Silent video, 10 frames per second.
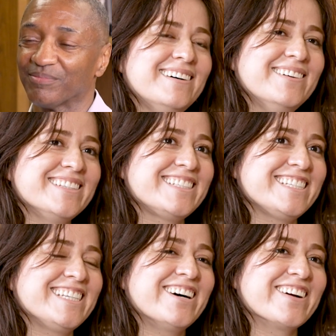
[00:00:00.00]
Oh,
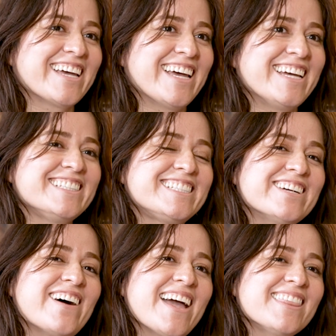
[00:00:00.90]
gee. Okay.
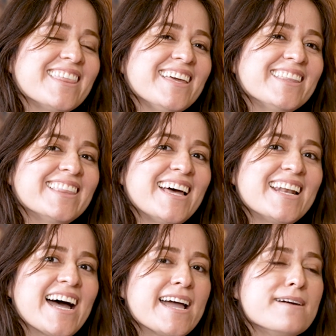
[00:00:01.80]
So I think
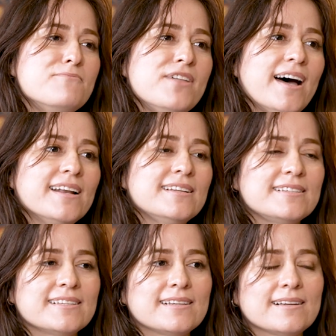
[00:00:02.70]
that I am not a,